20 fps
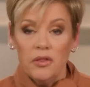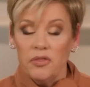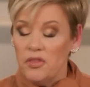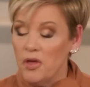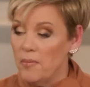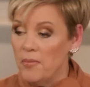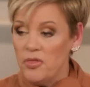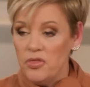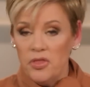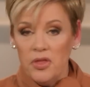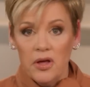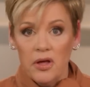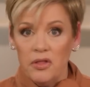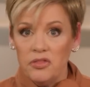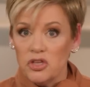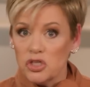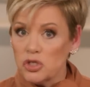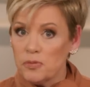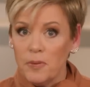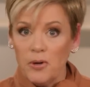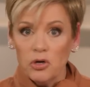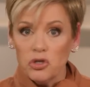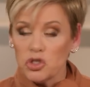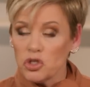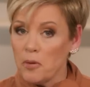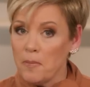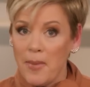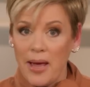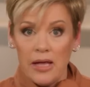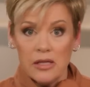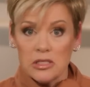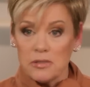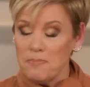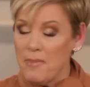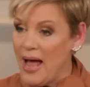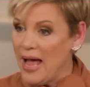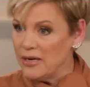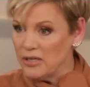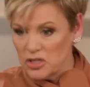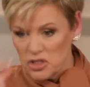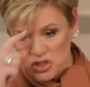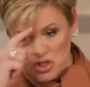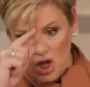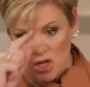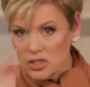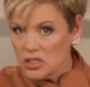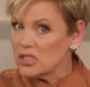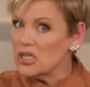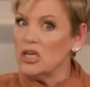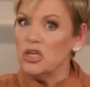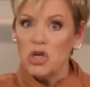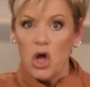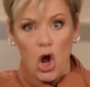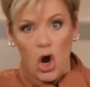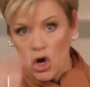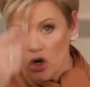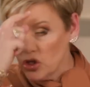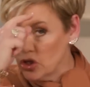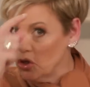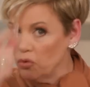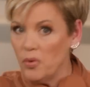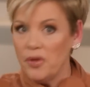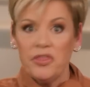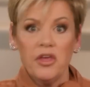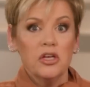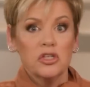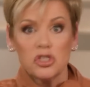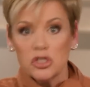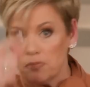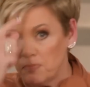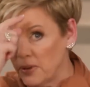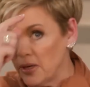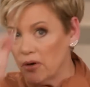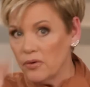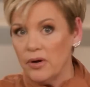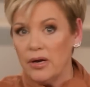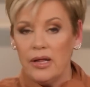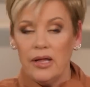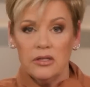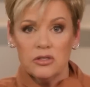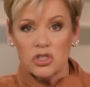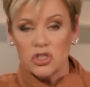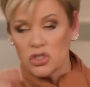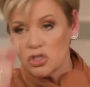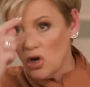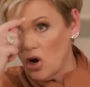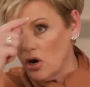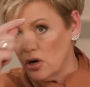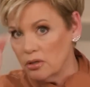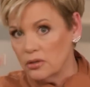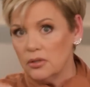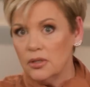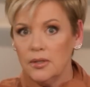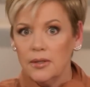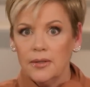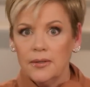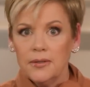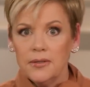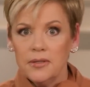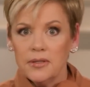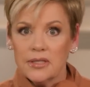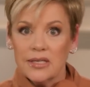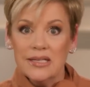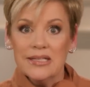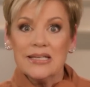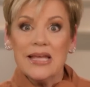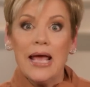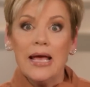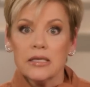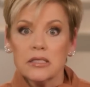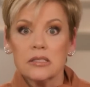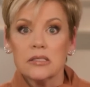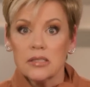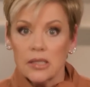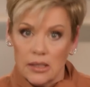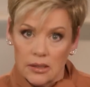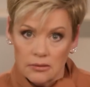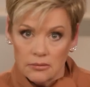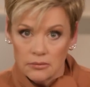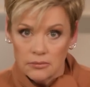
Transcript: Yes. The spiritual man's mind does not sit and argue with his spirit and start contesting.